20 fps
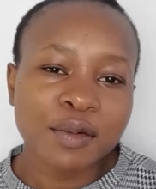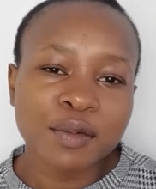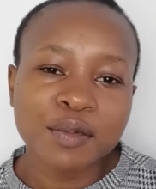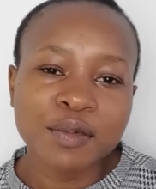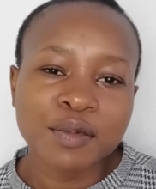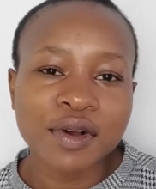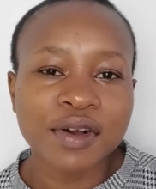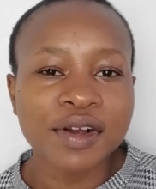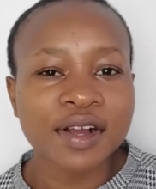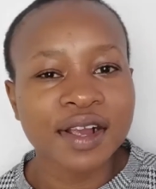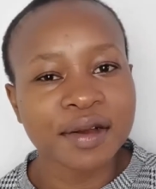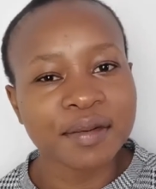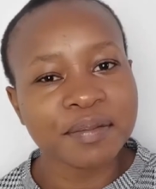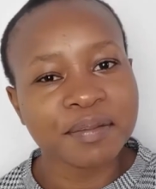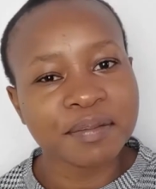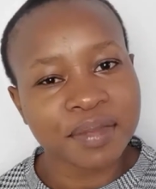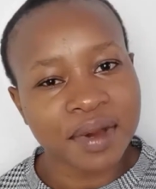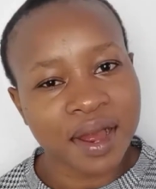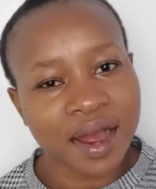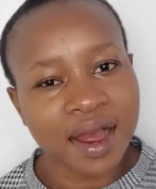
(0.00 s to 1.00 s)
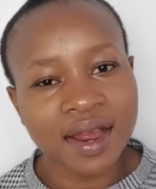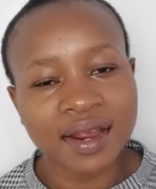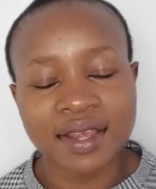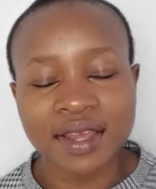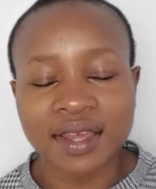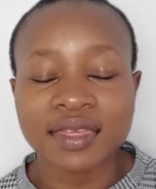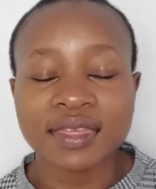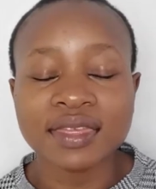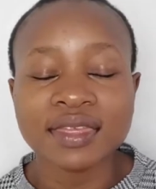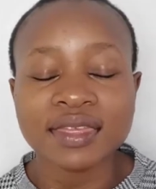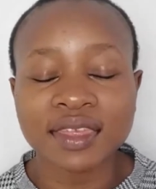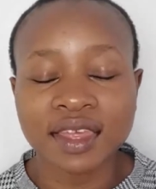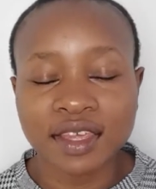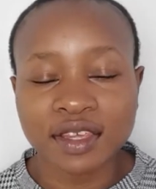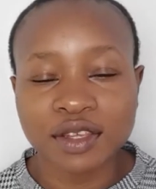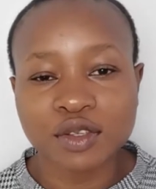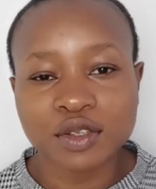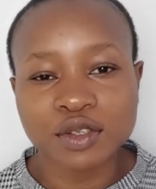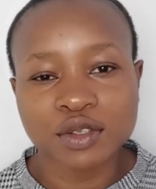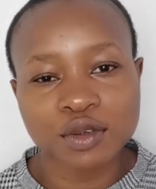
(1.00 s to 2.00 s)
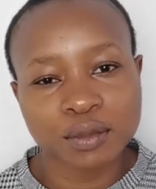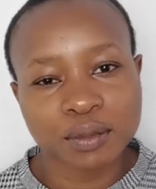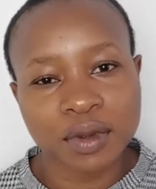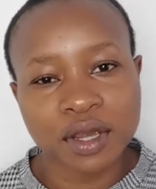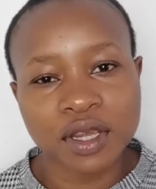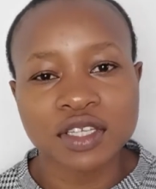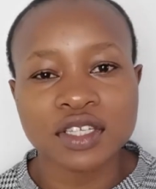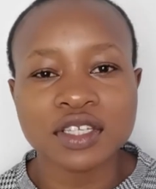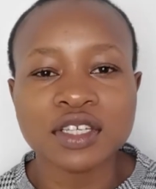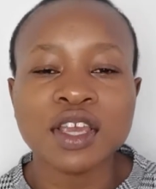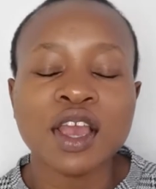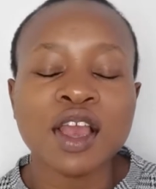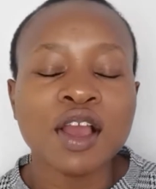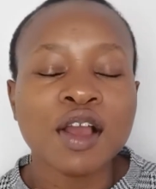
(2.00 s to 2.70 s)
welcome back and thank you so much